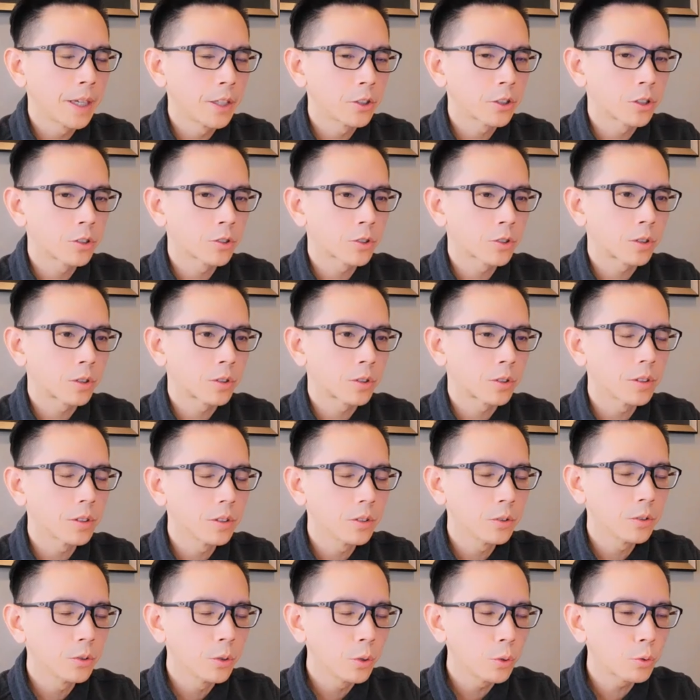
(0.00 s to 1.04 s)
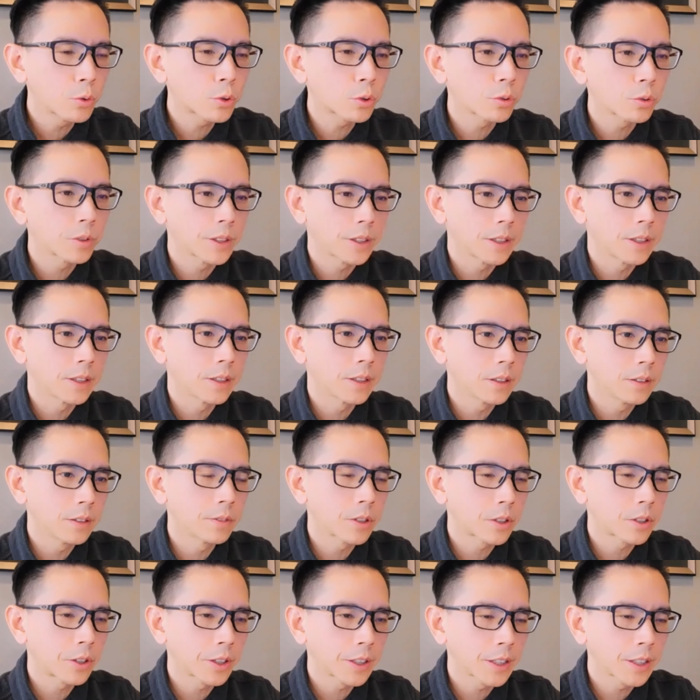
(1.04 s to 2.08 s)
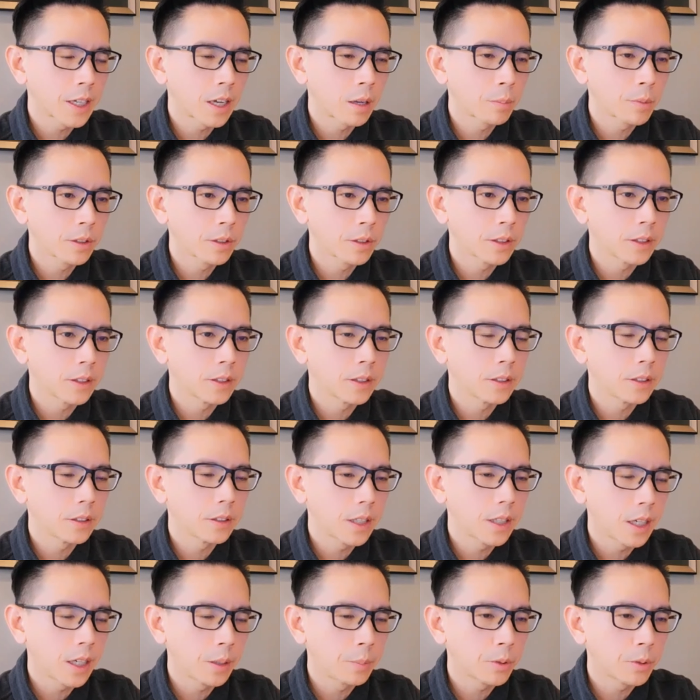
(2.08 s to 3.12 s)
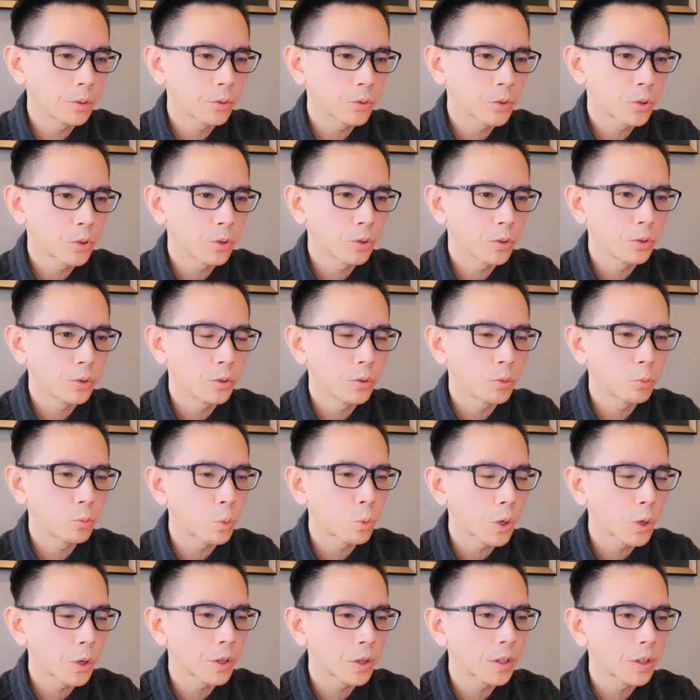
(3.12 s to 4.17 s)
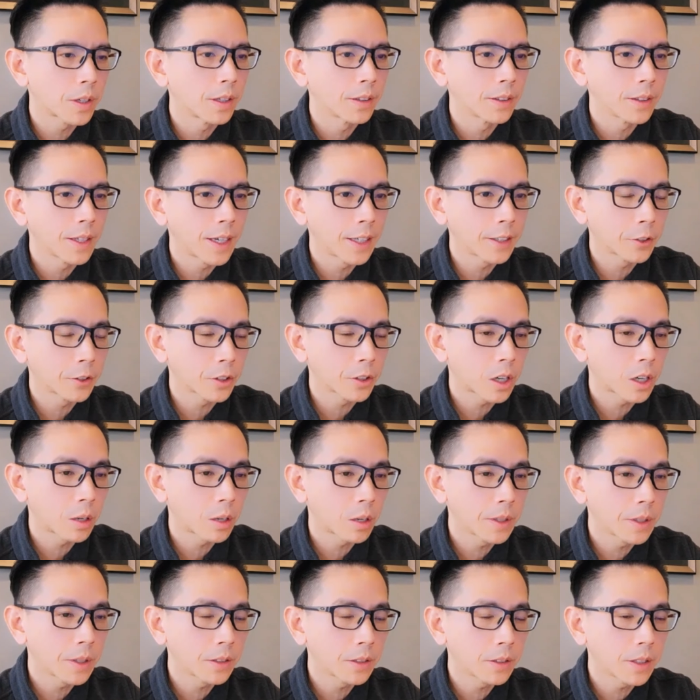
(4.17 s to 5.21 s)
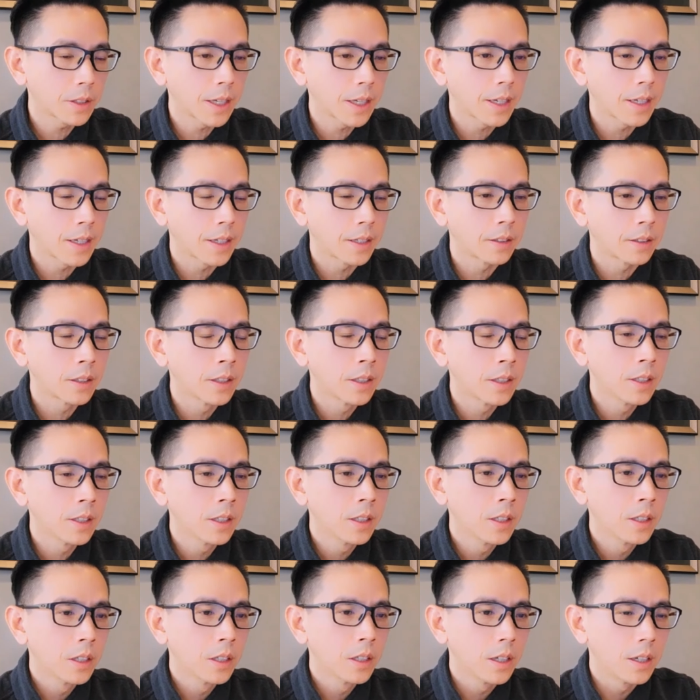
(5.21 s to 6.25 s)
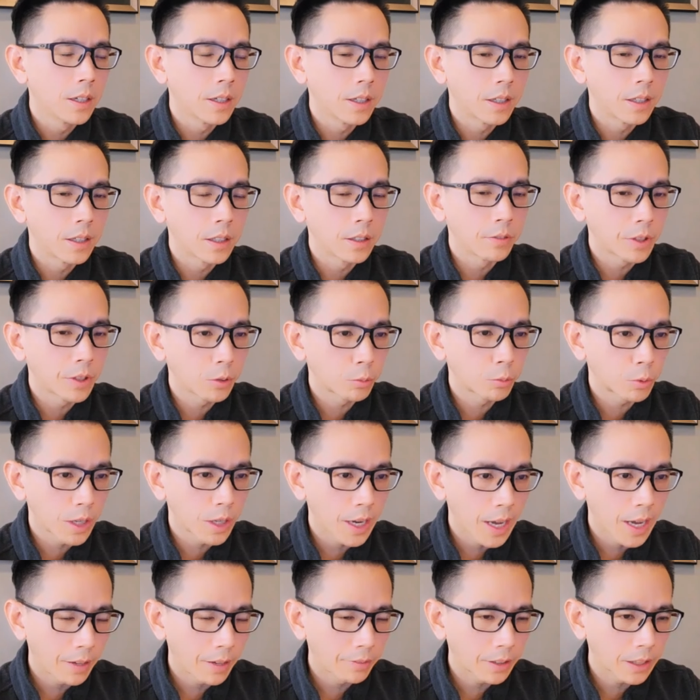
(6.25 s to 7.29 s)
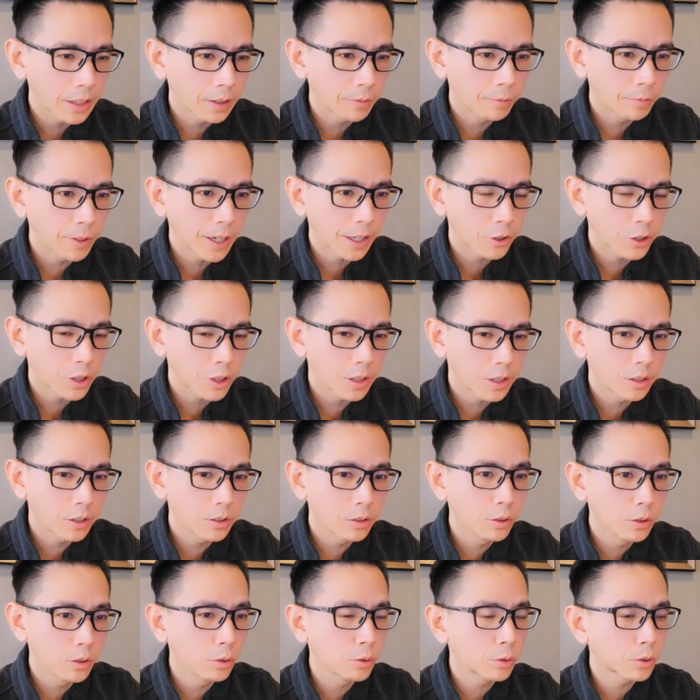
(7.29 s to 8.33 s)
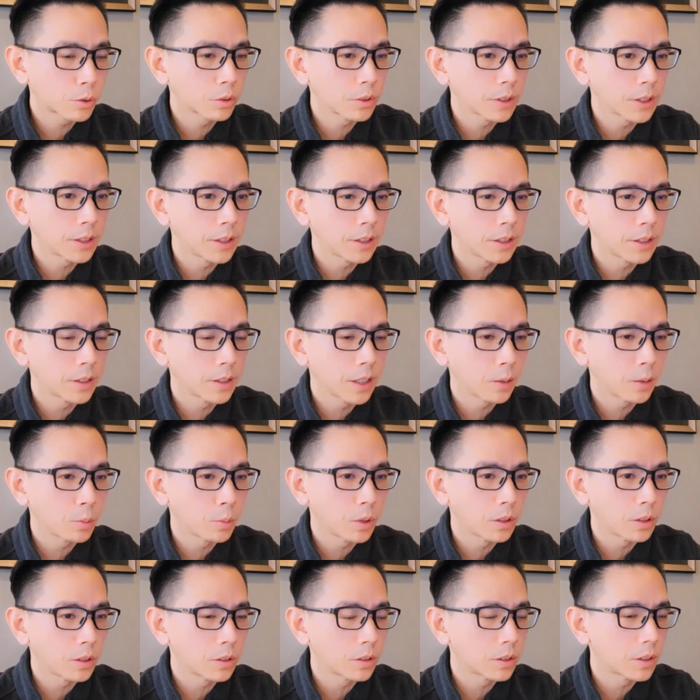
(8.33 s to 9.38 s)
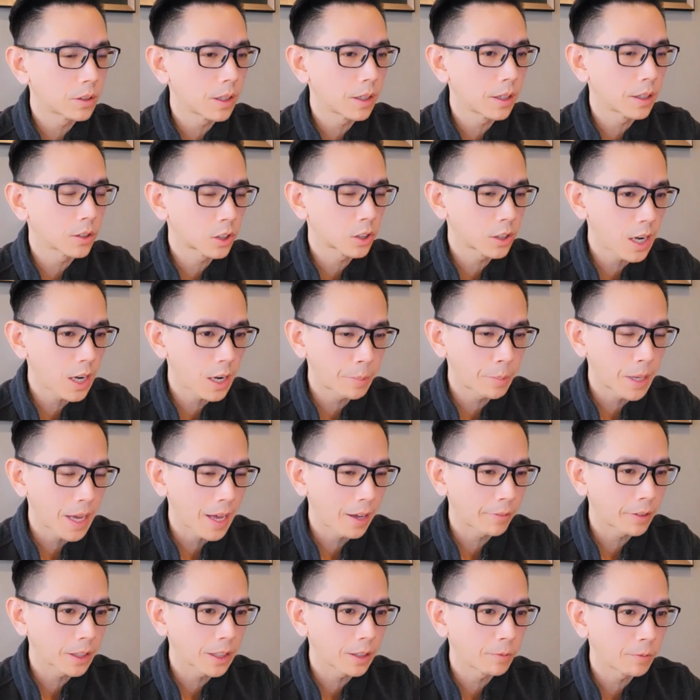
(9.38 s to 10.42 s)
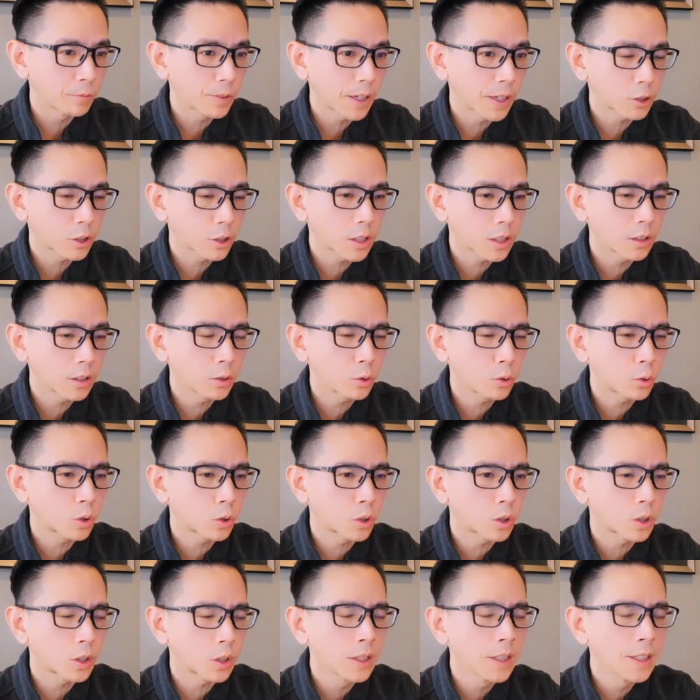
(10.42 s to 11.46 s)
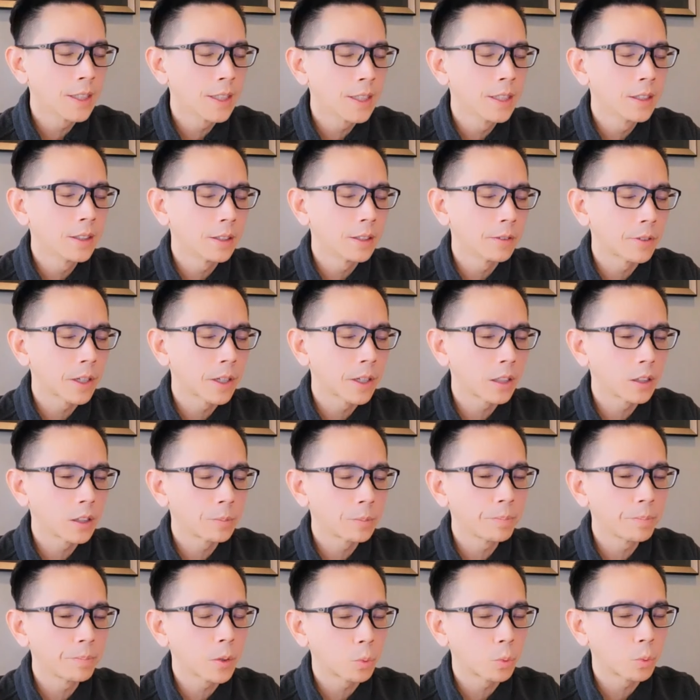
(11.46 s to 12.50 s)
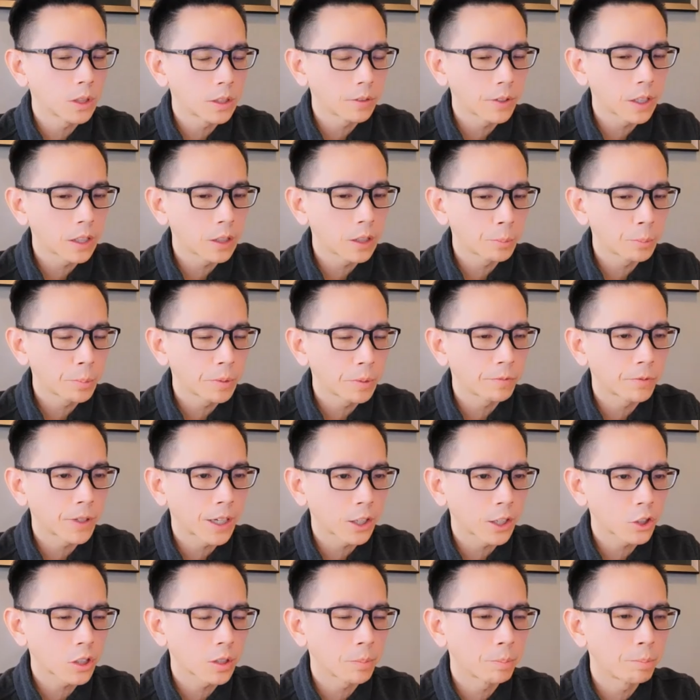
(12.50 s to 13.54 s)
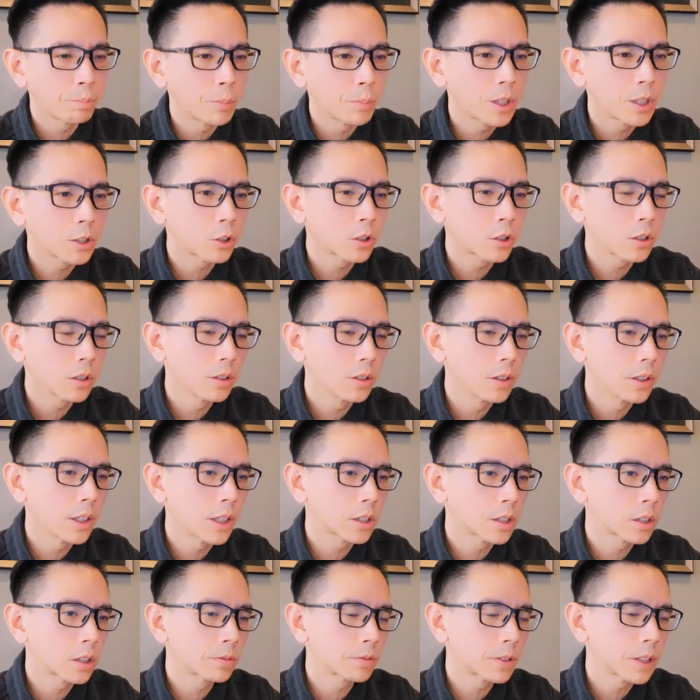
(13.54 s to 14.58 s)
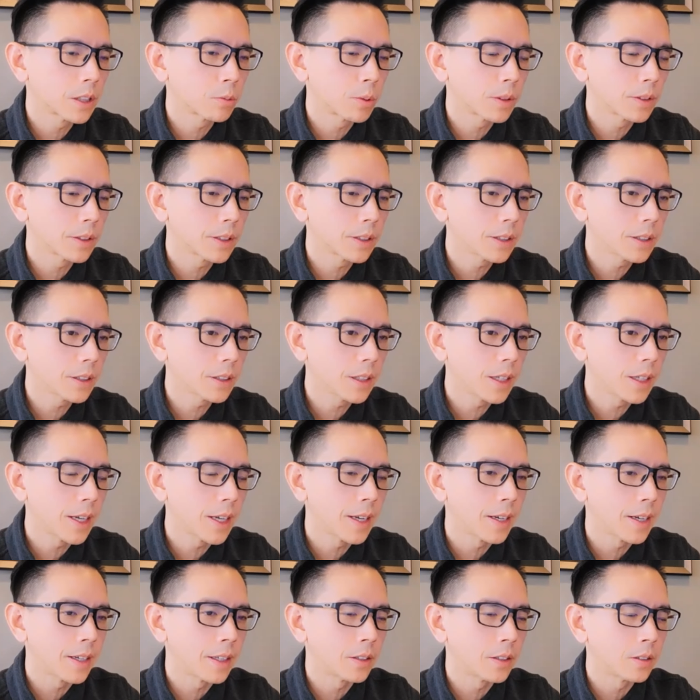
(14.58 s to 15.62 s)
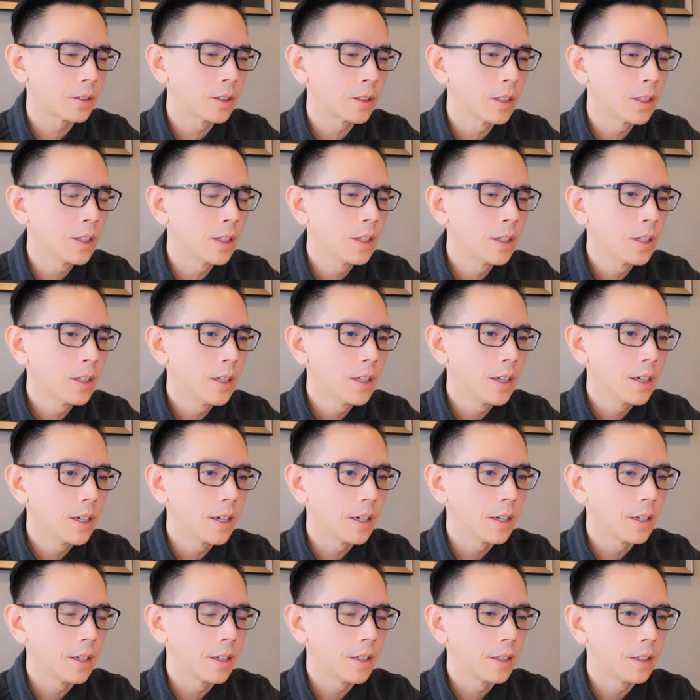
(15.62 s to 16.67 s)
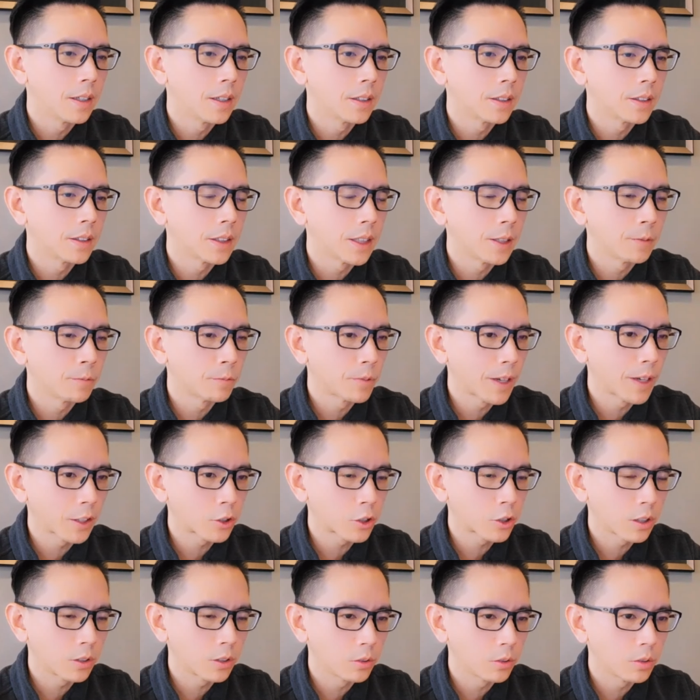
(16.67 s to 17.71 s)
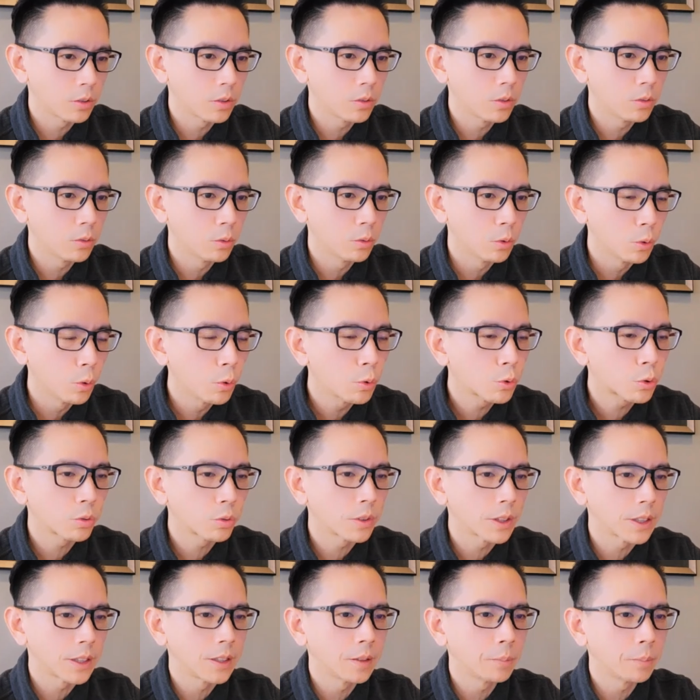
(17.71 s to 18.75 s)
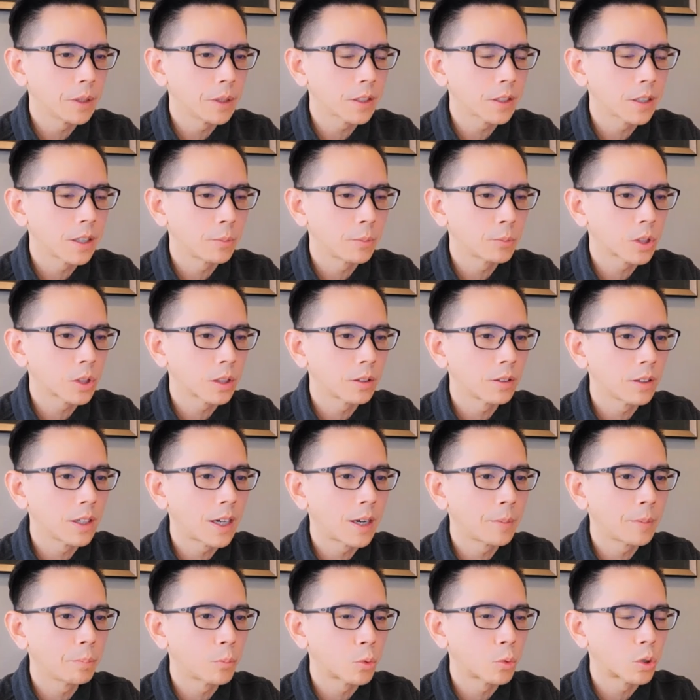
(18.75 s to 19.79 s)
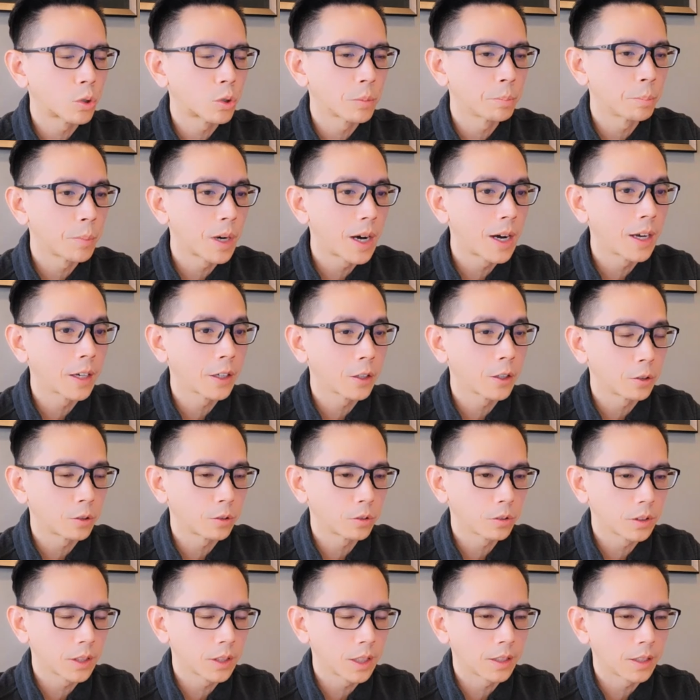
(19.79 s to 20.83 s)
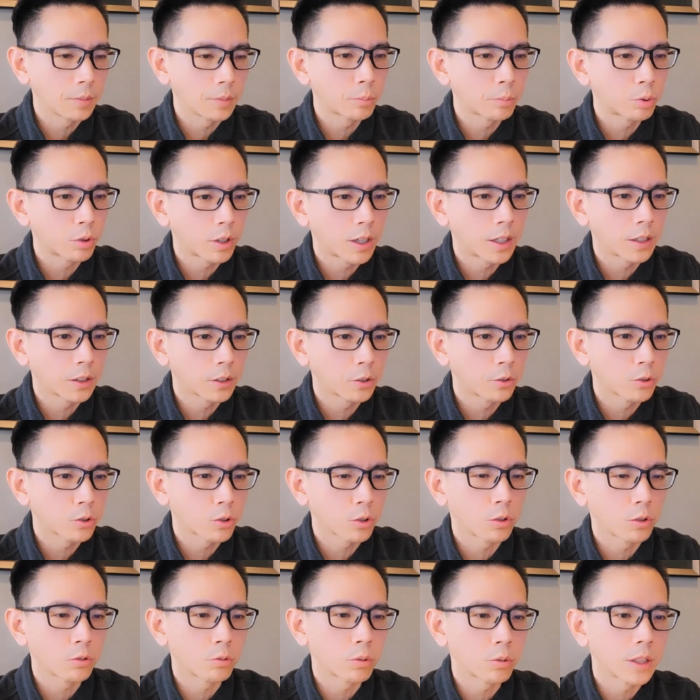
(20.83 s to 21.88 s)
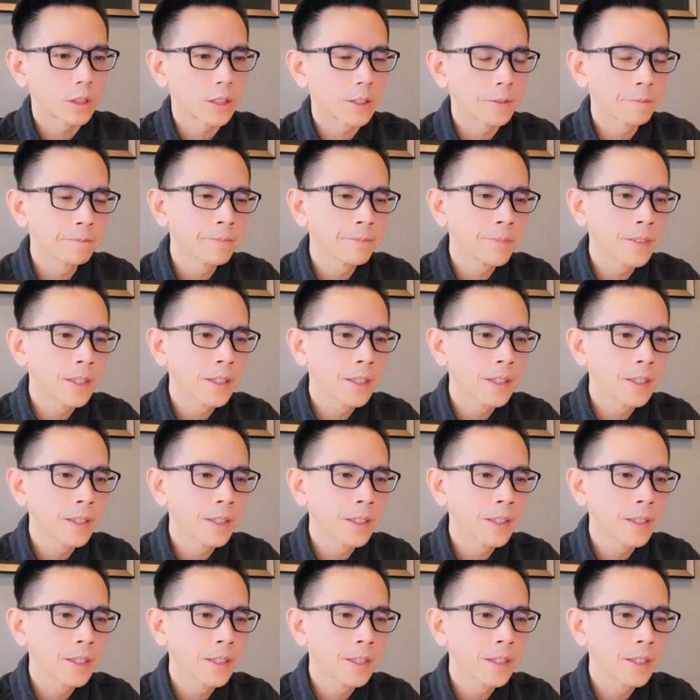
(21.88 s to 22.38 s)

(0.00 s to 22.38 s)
Patients are usually very commonly able to wear a lighter garment, and if they were having infection, usually they would stop having infection or would develop infection much less frequently, and the infection usually becomes a lot more mild than prior to surgery.